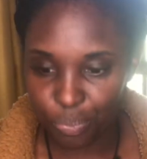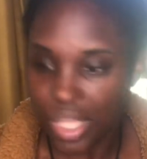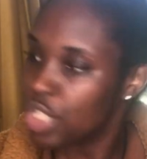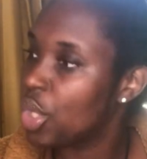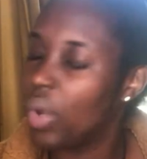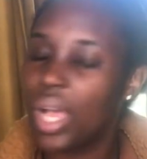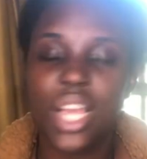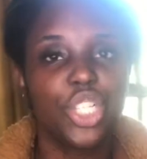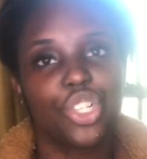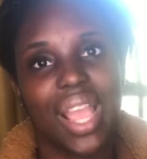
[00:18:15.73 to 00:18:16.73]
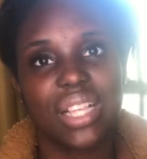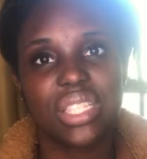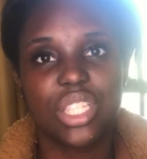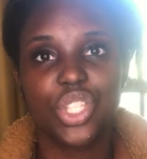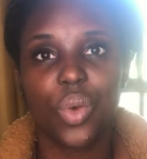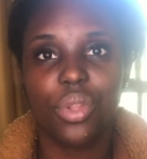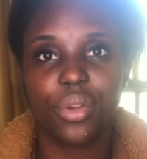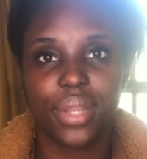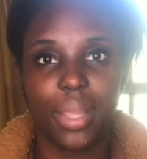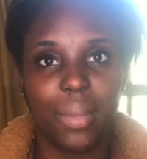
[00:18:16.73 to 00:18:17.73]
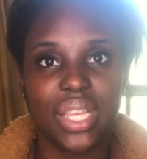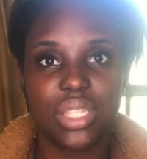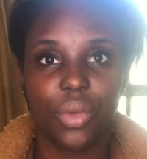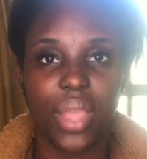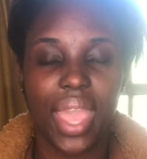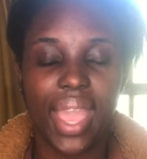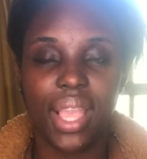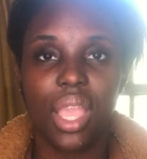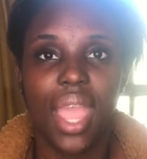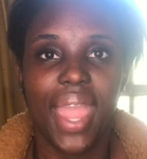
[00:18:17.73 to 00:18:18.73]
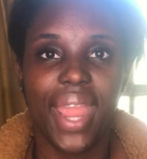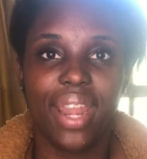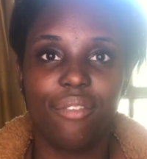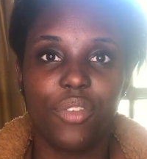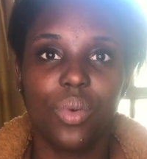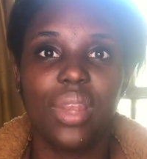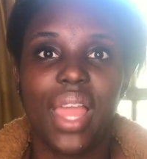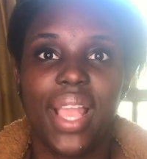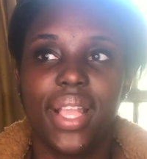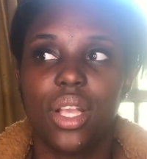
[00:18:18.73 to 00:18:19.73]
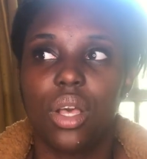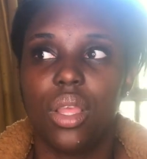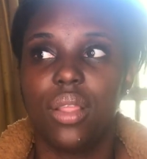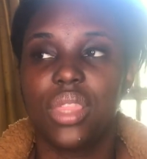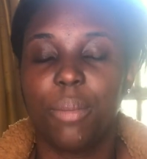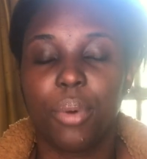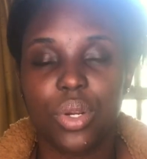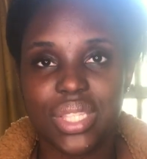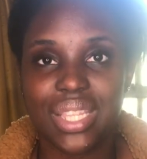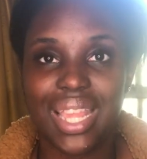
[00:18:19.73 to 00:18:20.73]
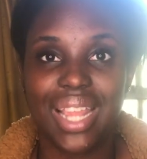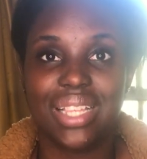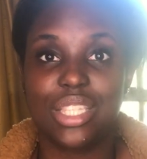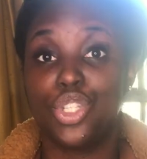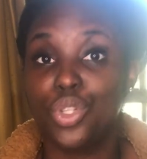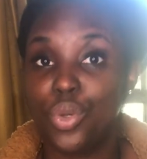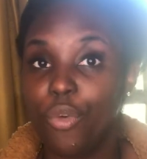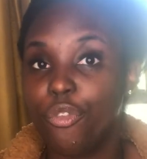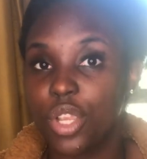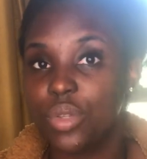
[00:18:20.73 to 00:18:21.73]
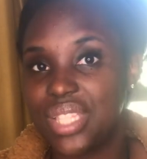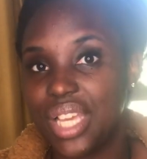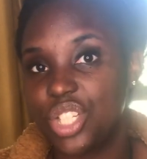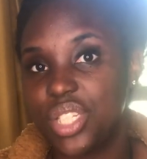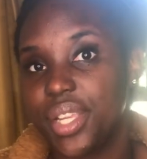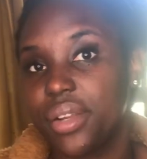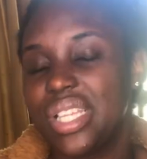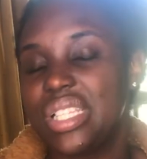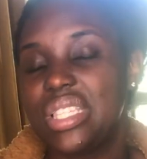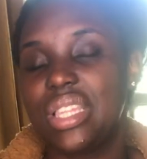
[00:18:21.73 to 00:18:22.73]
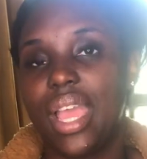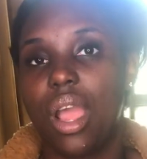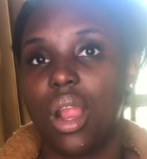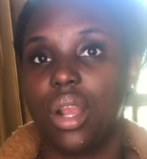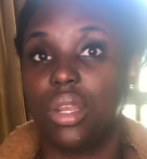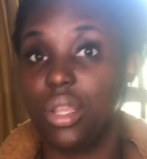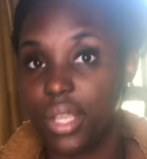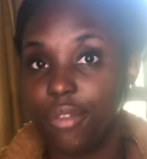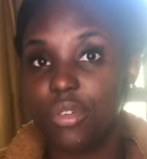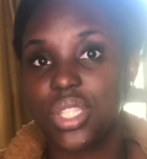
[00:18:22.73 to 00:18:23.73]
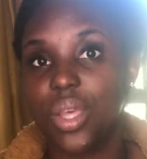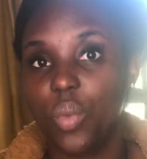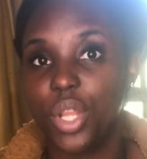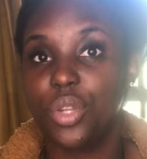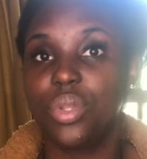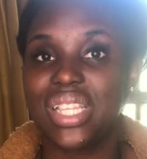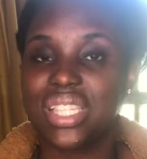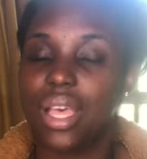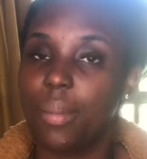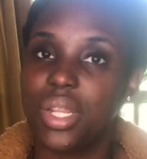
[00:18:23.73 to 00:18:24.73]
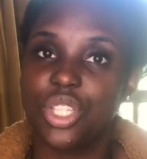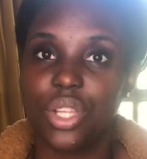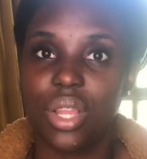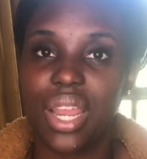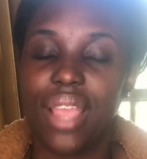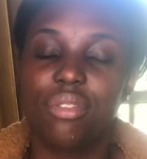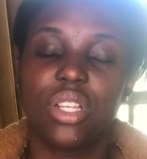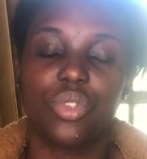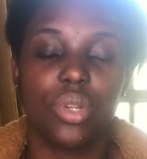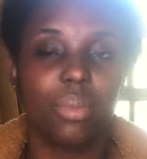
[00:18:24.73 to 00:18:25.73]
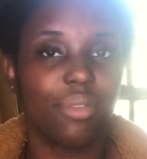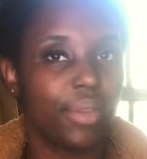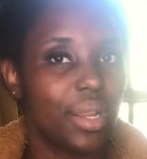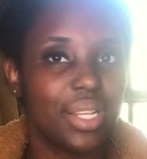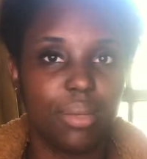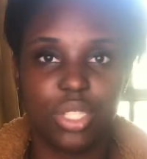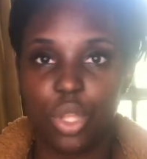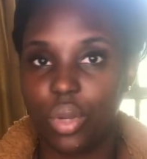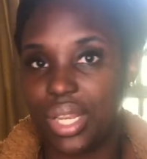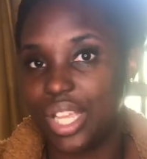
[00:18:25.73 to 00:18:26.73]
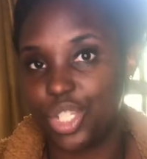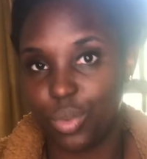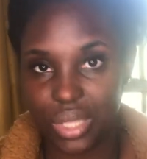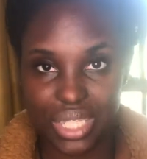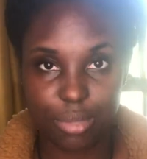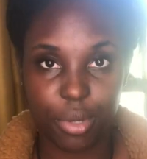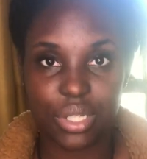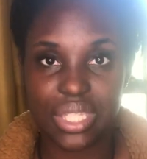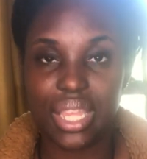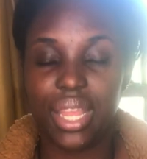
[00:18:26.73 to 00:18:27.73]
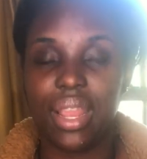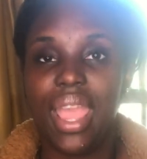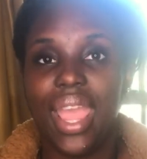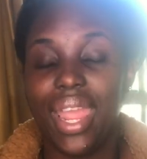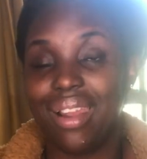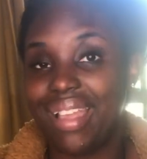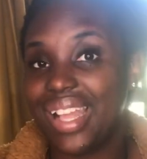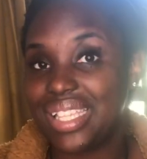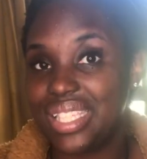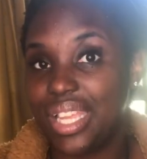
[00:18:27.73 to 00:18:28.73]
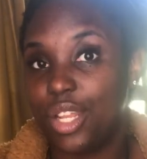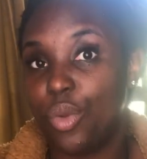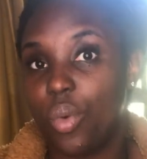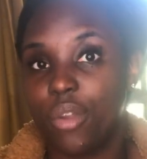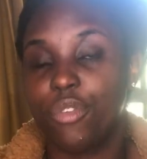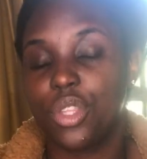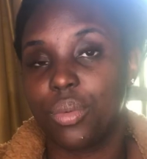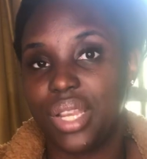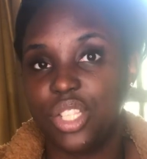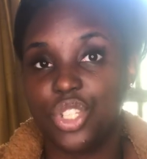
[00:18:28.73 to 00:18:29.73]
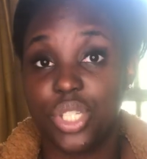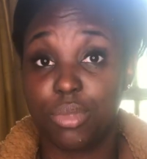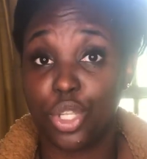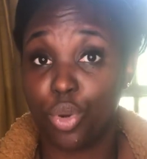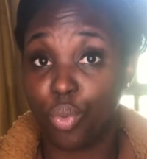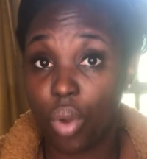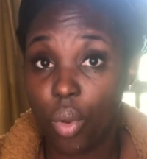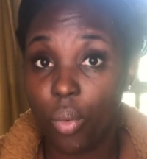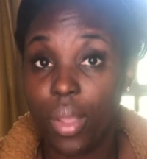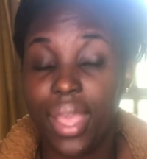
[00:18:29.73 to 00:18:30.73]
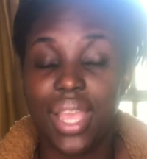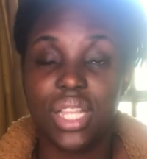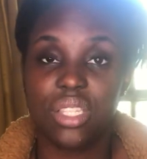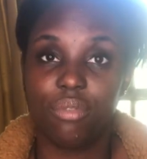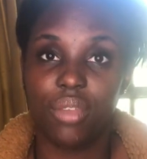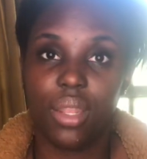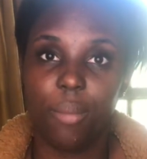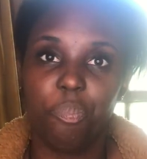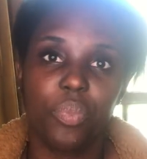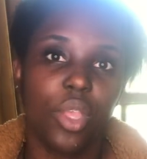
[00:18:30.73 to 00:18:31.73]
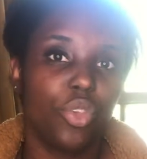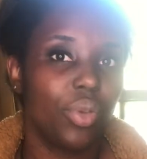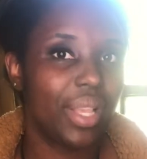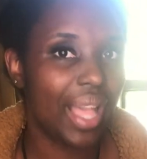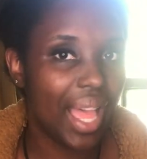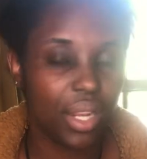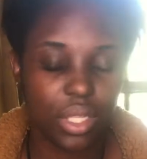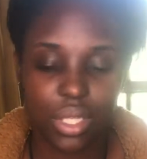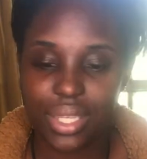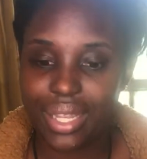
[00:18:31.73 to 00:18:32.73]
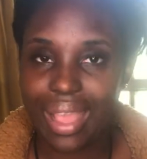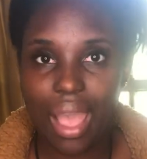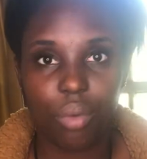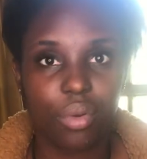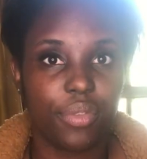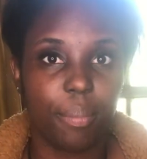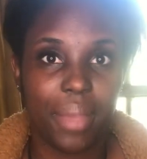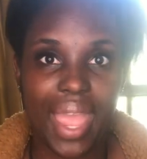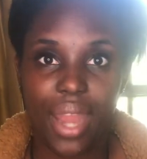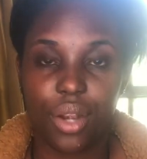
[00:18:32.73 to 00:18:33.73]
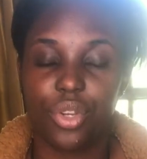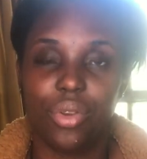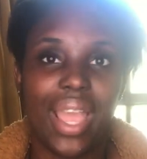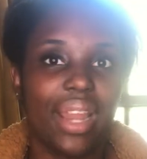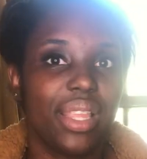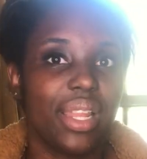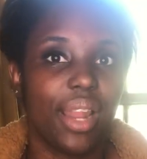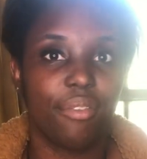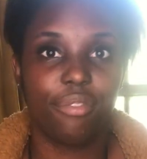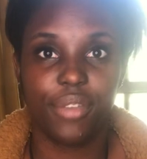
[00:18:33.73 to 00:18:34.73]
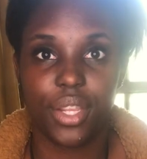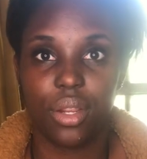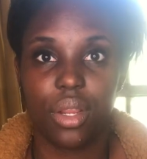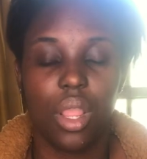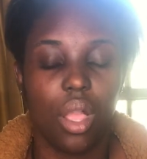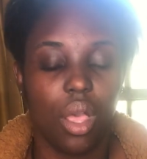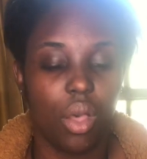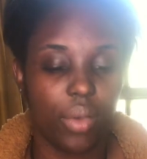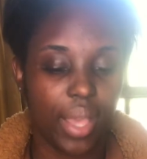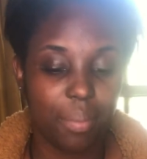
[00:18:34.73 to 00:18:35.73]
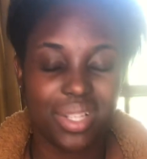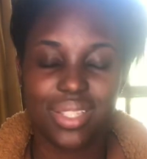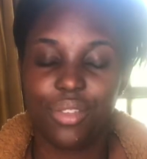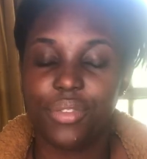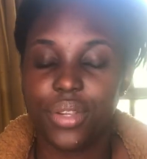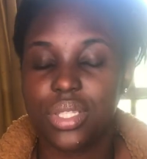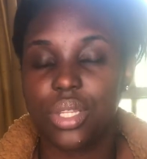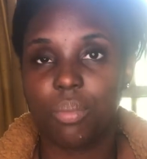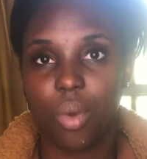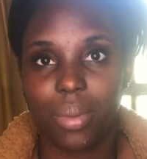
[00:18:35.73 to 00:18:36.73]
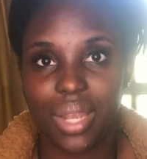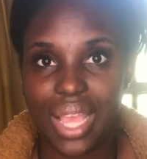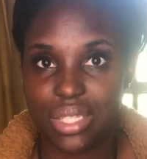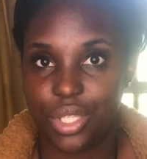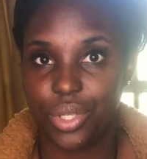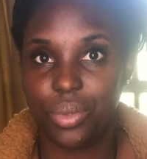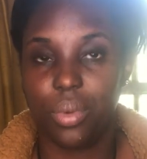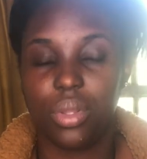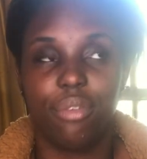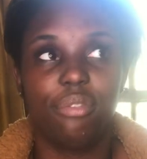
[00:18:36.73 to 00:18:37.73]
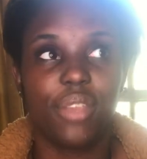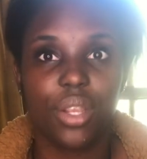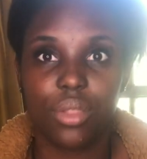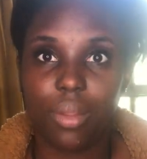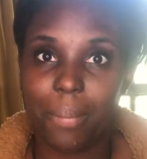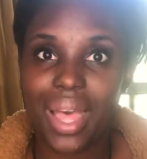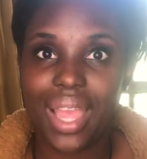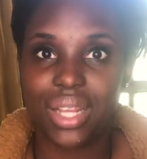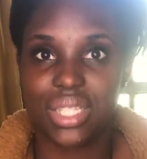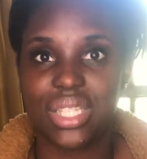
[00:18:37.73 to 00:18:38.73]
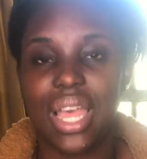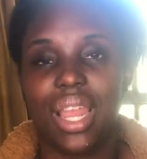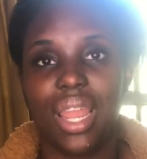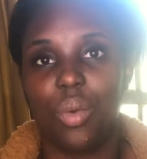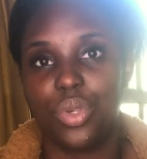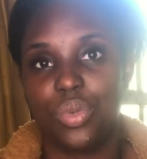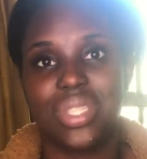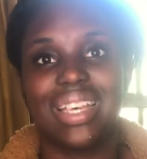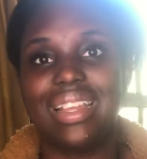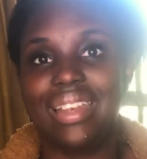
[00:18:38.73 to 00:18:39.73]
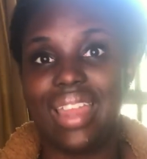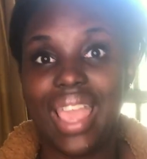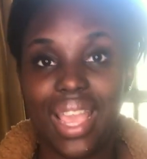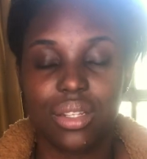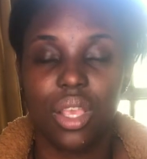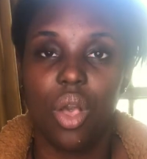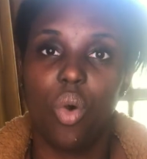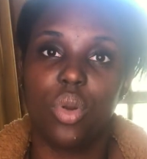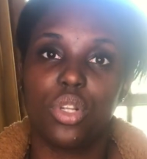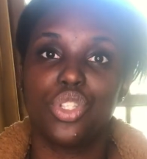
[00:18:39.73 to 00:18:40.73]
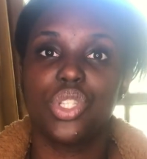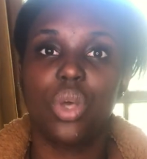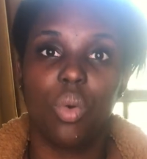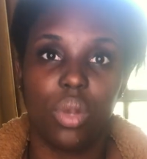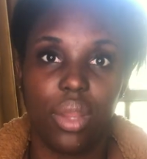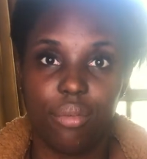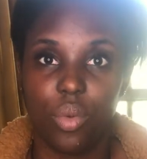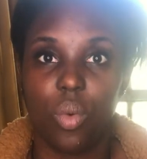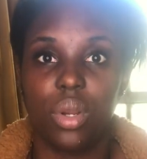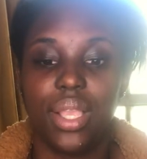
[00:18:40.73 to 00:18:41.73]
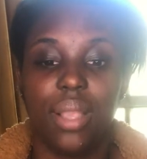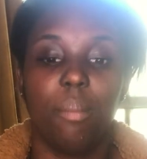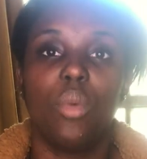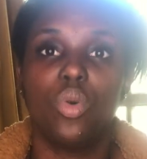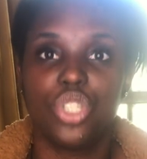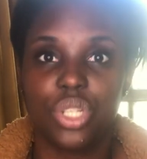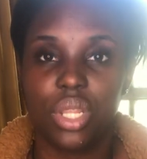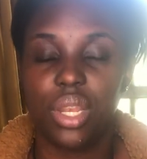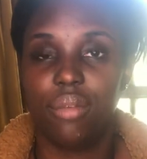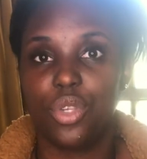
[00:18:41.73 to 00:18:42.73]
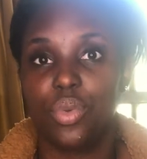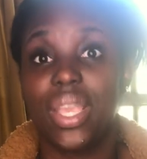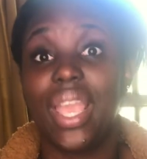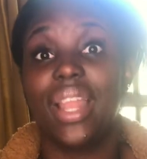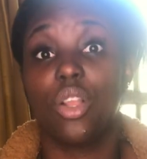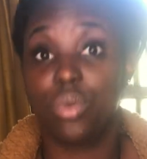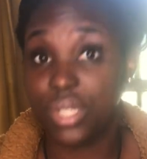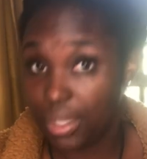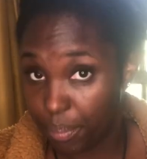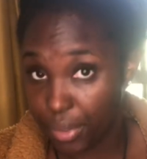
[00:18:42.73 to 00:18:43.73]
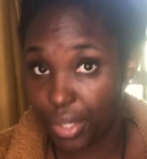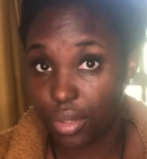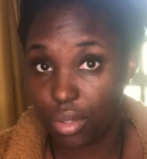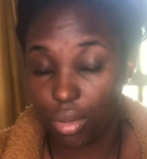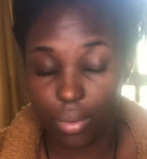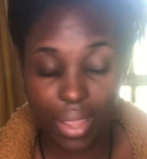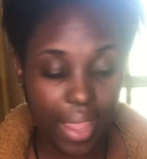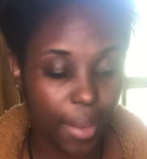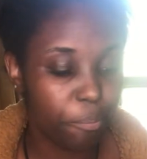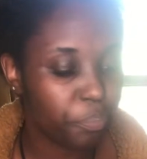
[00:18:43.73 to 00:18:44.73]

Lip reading: soul contracts and soul agreements. Okay, and I feel like the person that is new for you, Sagittarius, that are looking for someone new that's coming into your life, there's going to be a very deep soul connection with this person. And like I said, in order for the relationship to grow and develop, you gotta get out of the pattern. You gotta get out of fear. Okay, because the fear is immobilizing you. The fear, the mind is not allowing you to connect on a soul level, on an emotional level. You can go deeper, okay?